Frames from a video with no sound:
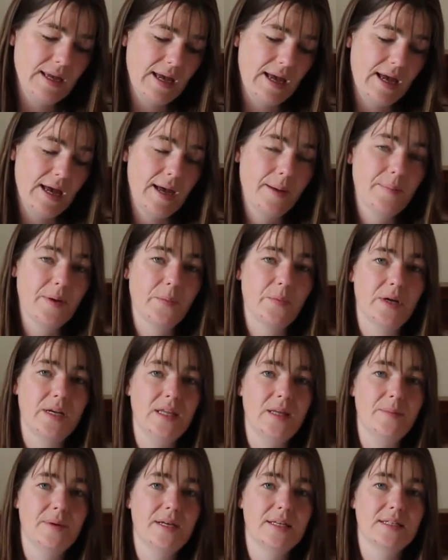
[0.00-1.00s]
And one
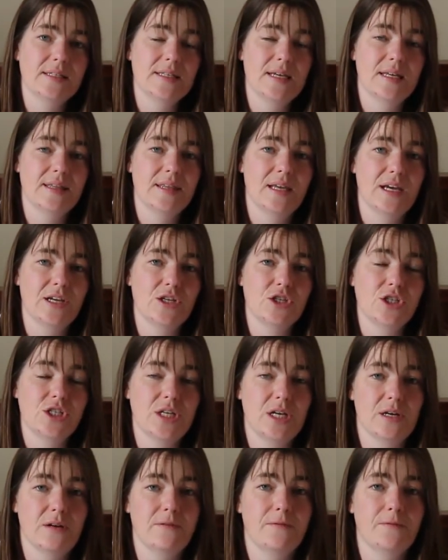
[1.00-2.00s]
of them is that they
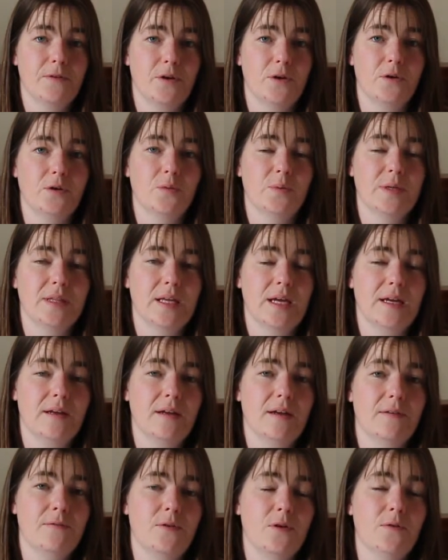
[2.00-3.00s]
share food.
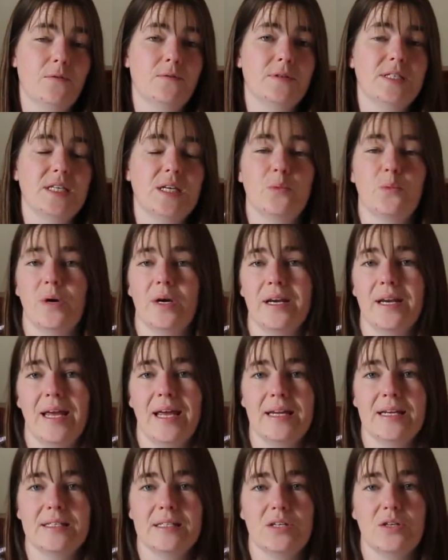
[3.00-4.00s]
If you see one
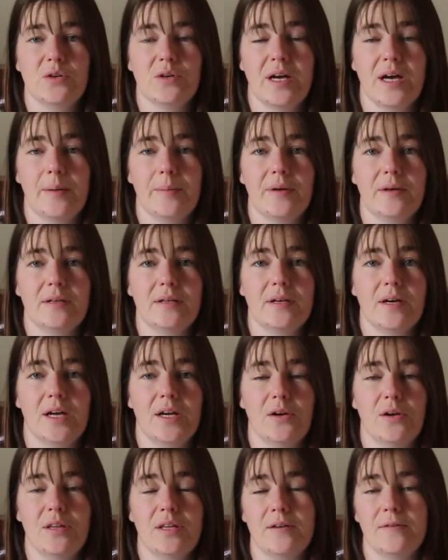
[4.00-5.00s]
ant in your cupboard, I
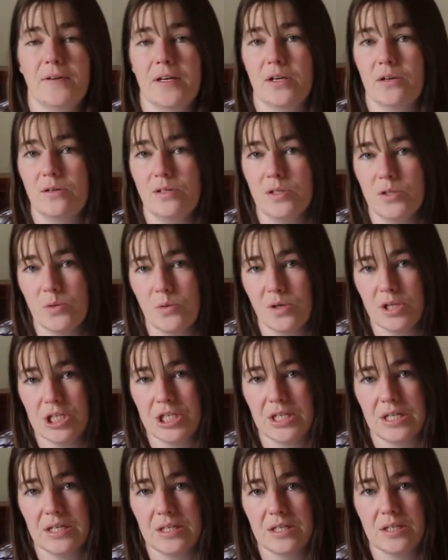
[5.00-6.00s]
know that if I don't squash
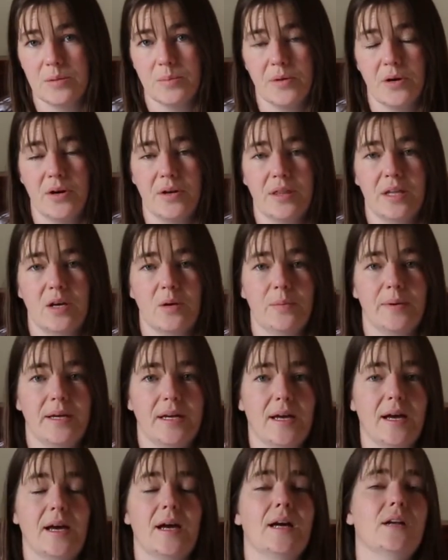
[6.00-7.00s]
it, tomorrow there'll be
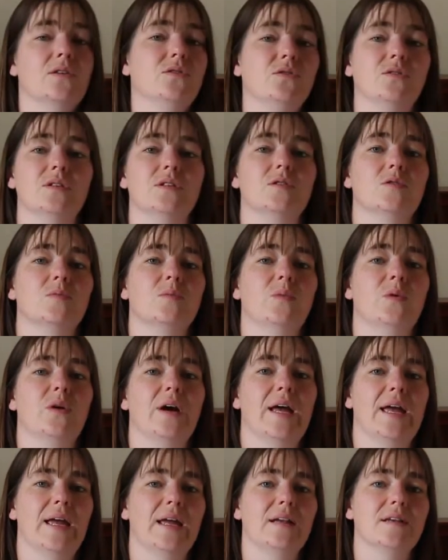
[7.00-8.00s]
100 or more
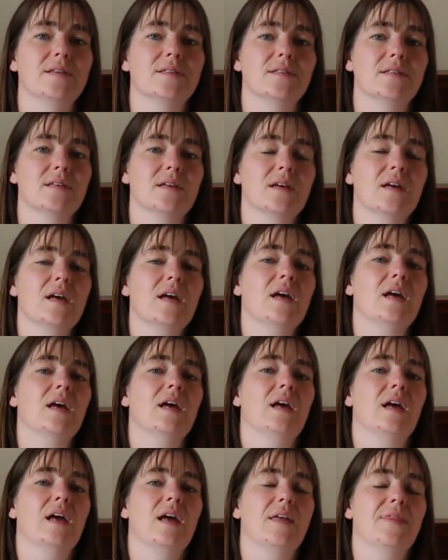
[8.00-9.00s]
ants.
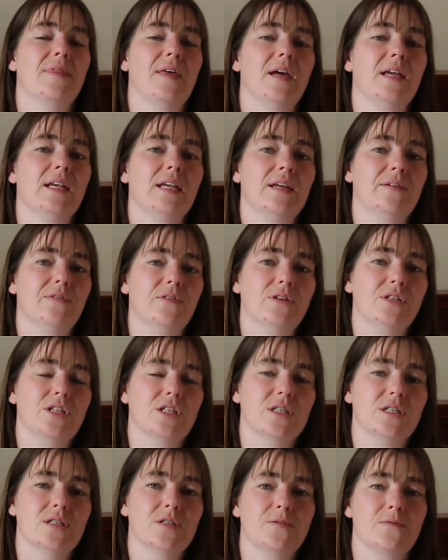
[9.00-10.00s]
They never
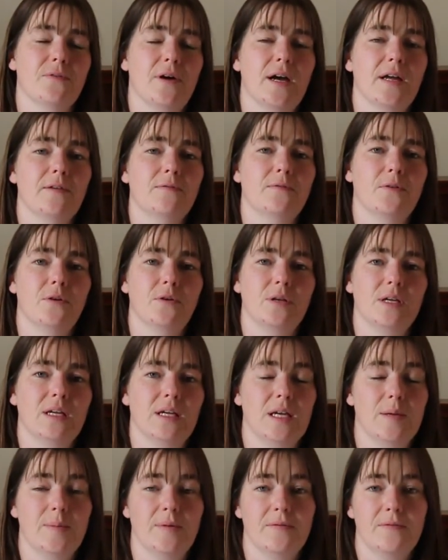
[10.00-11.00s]
just find food and
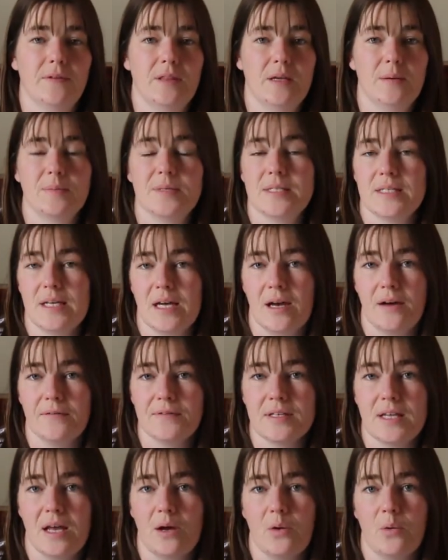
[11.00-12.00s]
keep it for
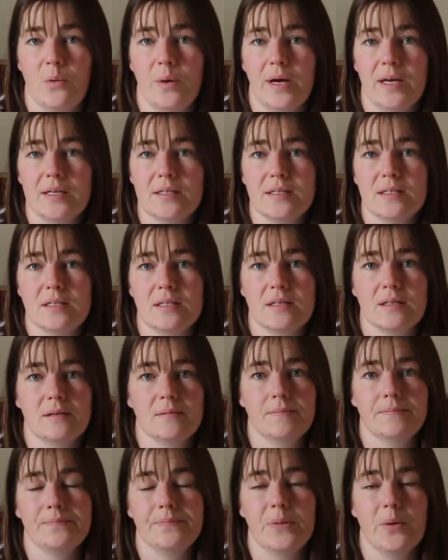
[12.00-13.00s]
themselves. They always,
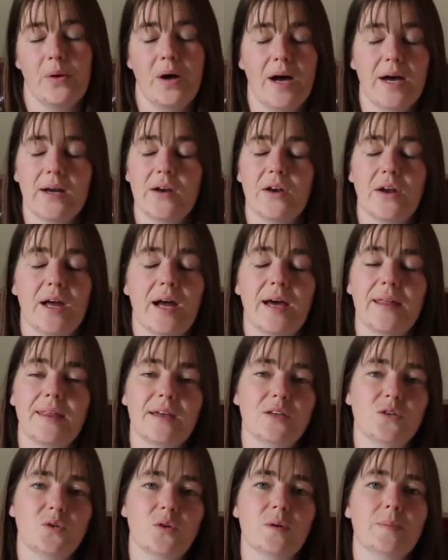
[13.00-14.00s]
I don't know how
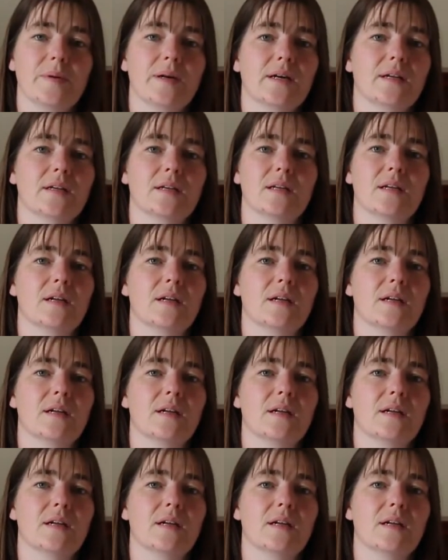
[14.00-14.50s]
they do it, but